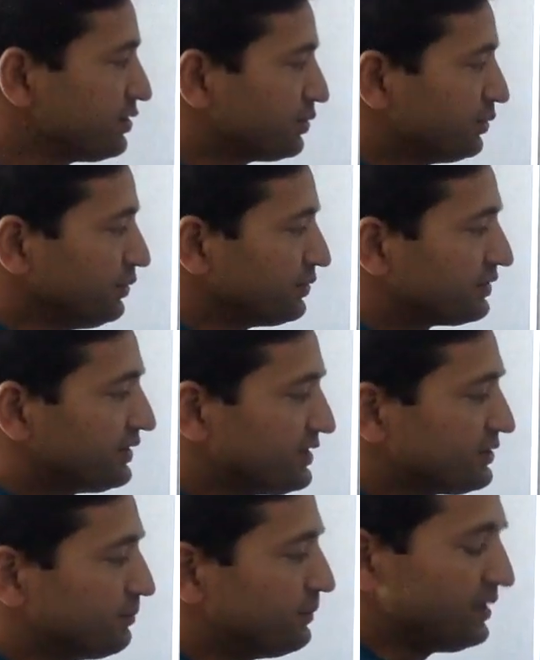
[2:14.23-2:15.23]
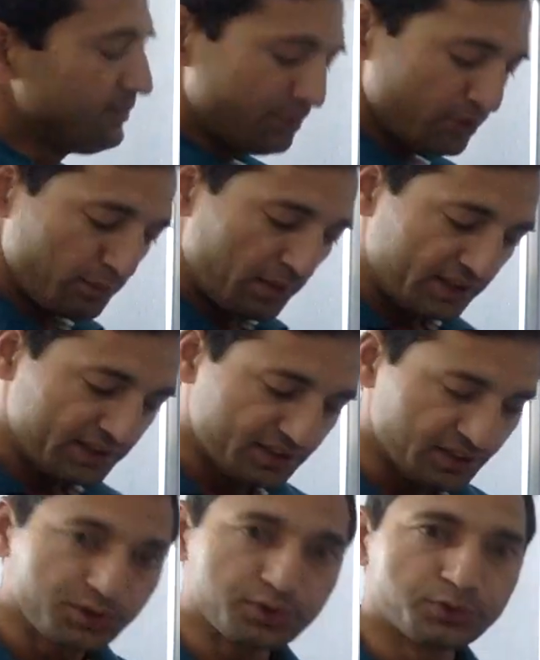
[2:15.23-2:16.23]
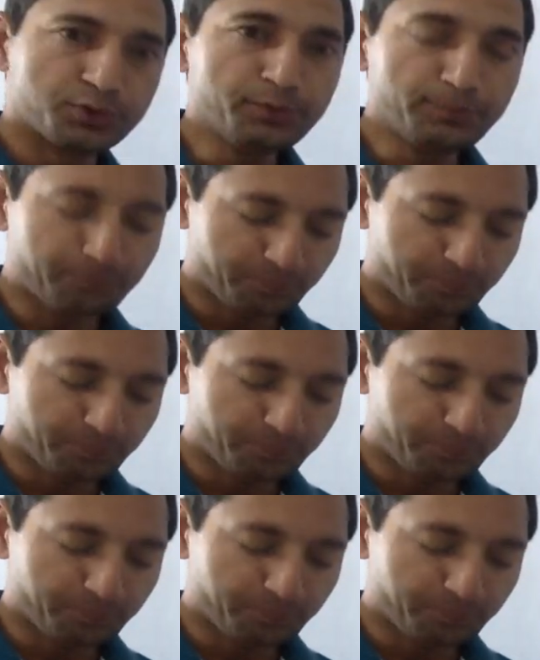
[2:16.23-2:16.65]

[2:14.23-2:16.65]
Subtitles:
you, this B provides you